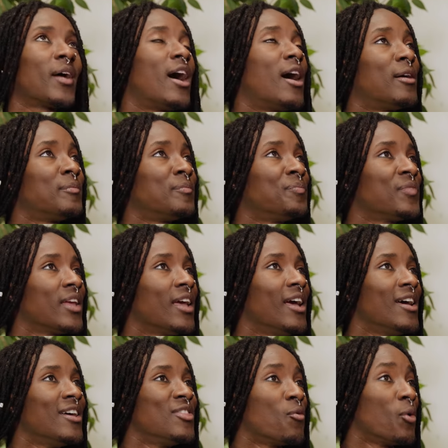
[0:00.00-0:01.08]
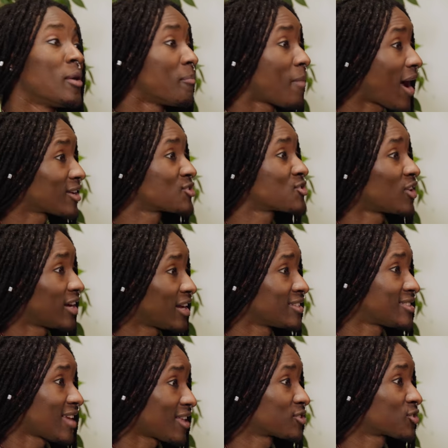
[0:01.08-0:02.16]
The word mantra in
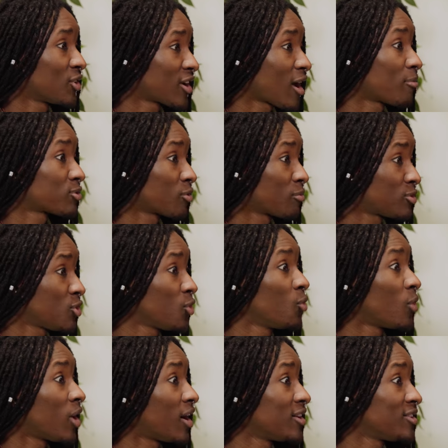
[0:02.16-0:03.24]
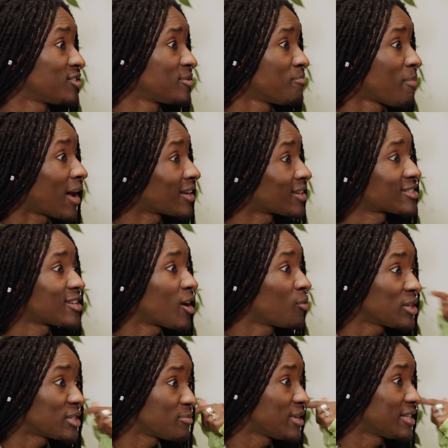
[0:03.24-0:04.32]
Sanskrit comes from two words, manasa,
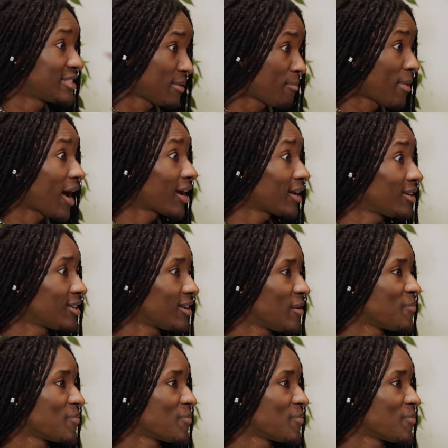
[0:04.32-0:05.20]
which means the mind,